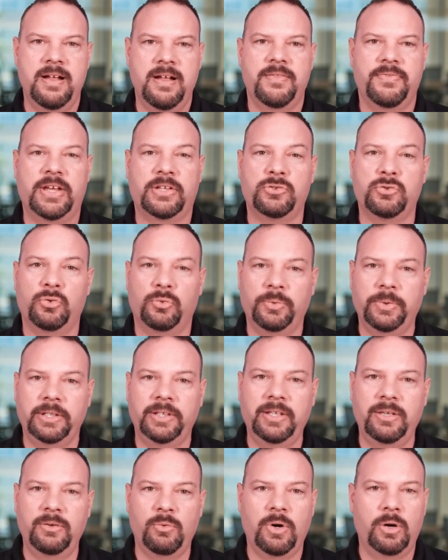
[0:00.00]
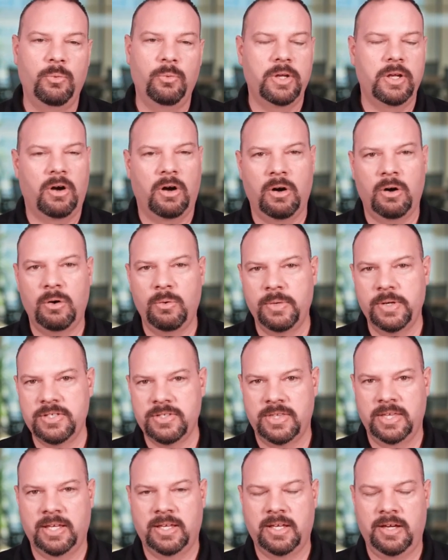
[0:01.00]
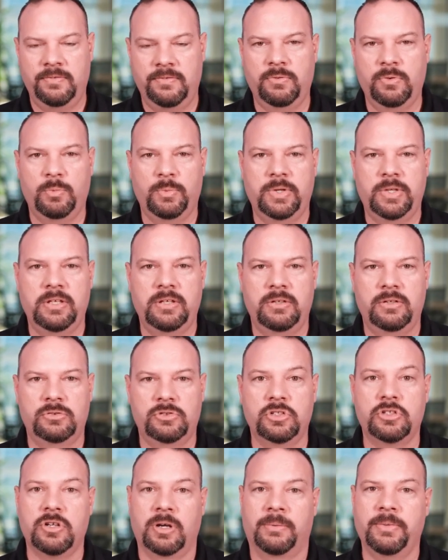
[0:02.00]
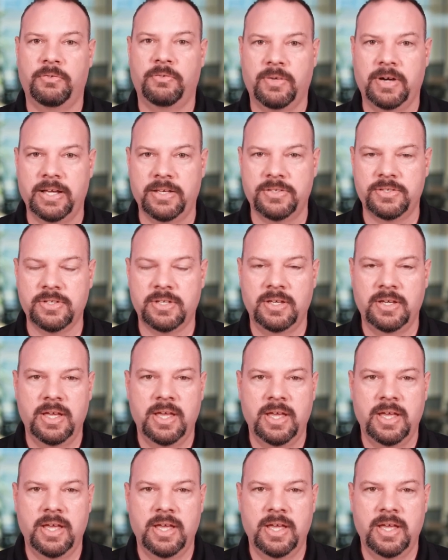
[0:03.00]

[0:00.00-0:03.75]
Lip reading: That's really what we always think of when we determine risk.